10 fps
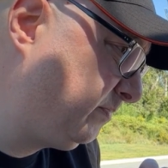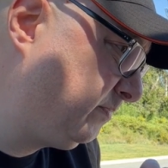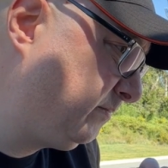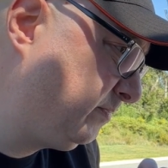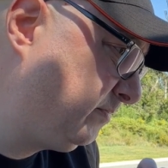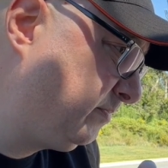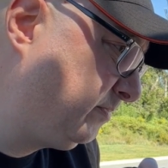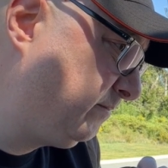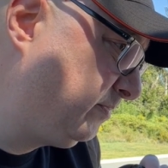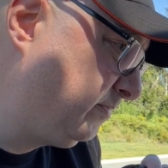Bravo,
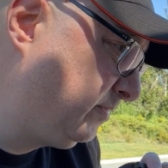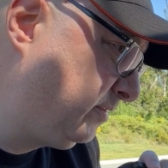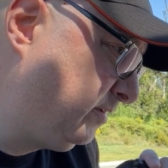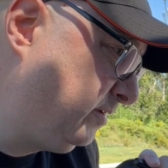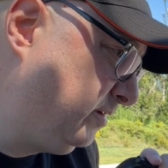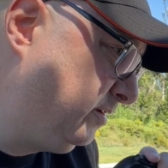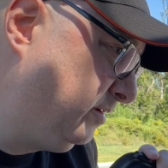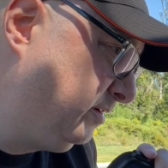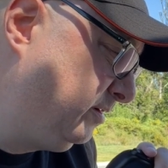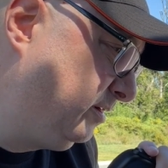Sierra, solid sixty.
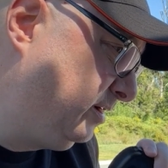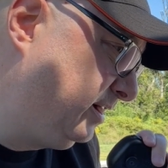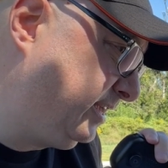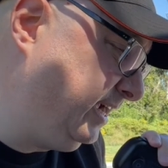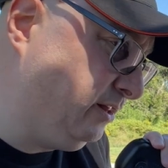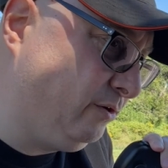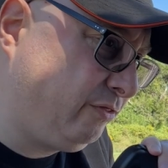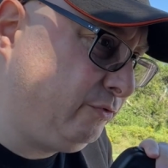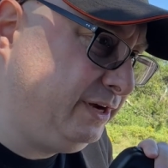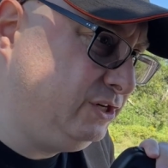Kilo
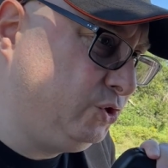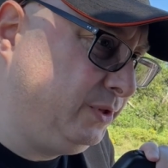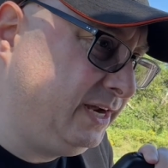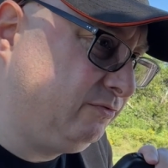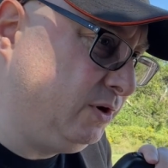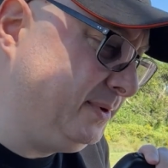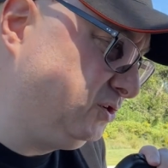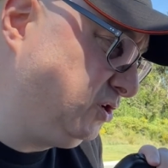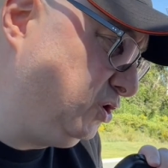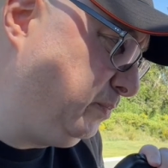three, Juliet, Romeo,
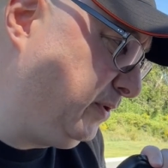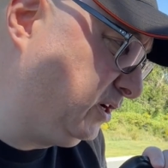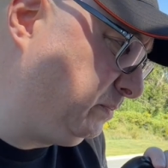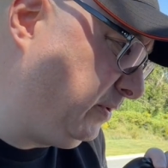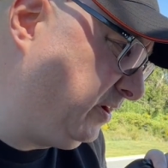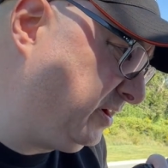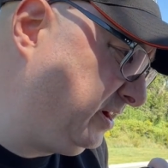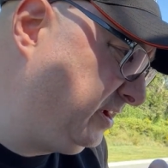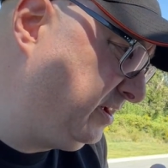Zulu, Park to Park.